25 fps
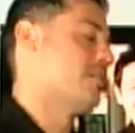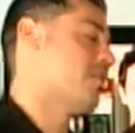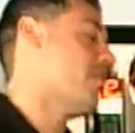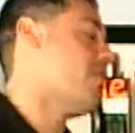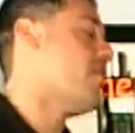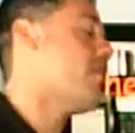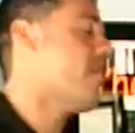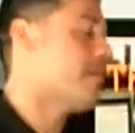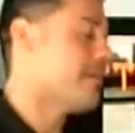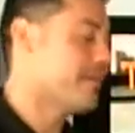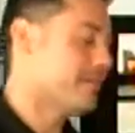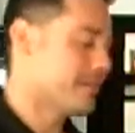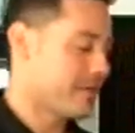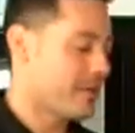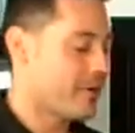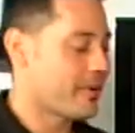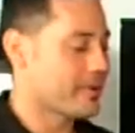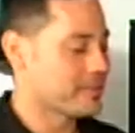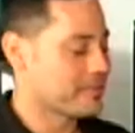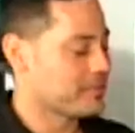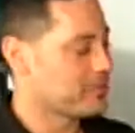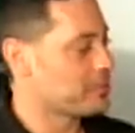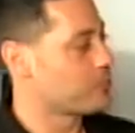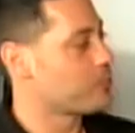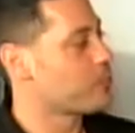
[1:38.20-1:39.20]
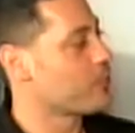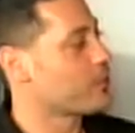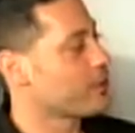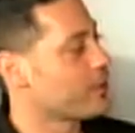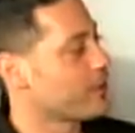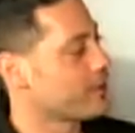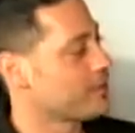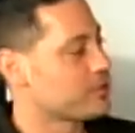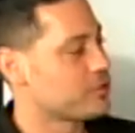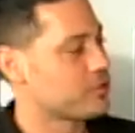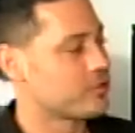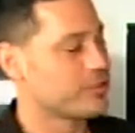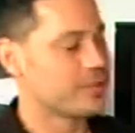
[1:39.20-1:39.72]
All right. So the word
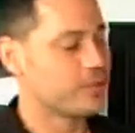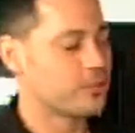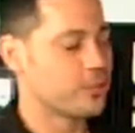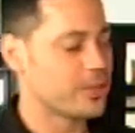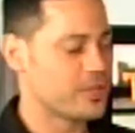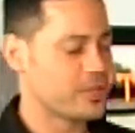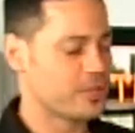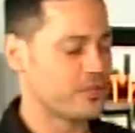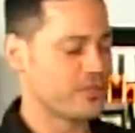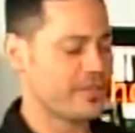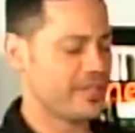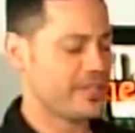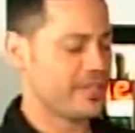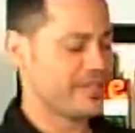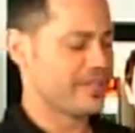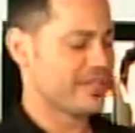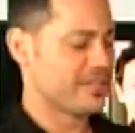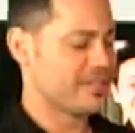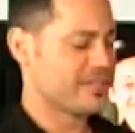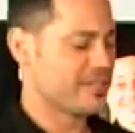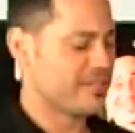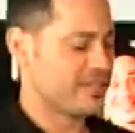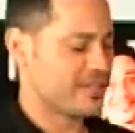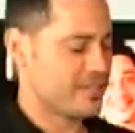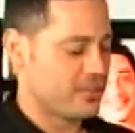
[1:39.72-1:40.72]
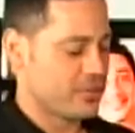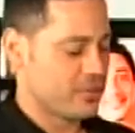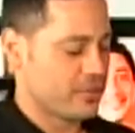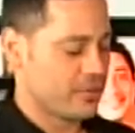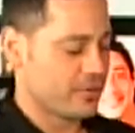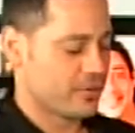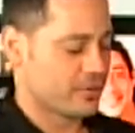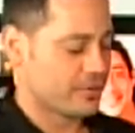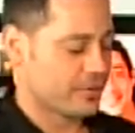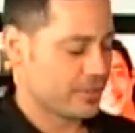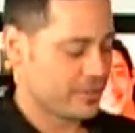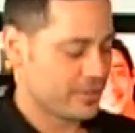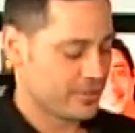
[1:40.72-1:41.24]
on the street. What street is this? Is that
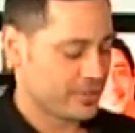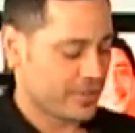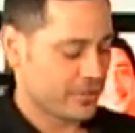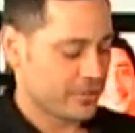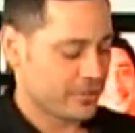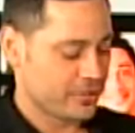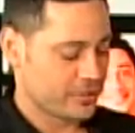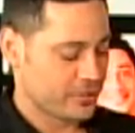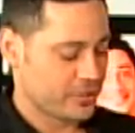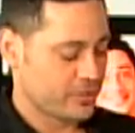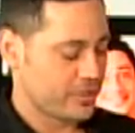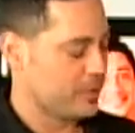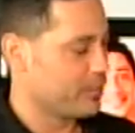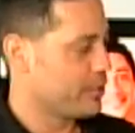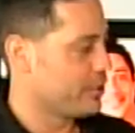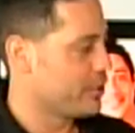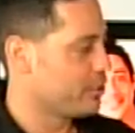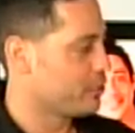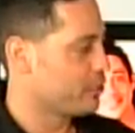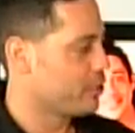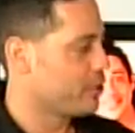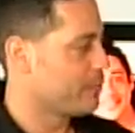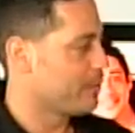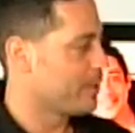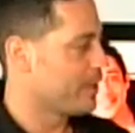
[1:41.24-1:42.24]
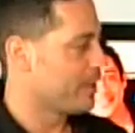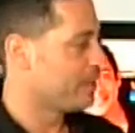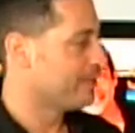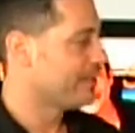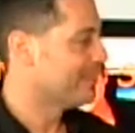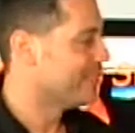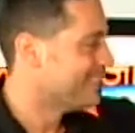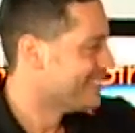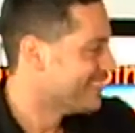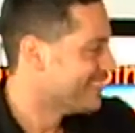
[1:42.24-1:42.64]
your street where you grew up on?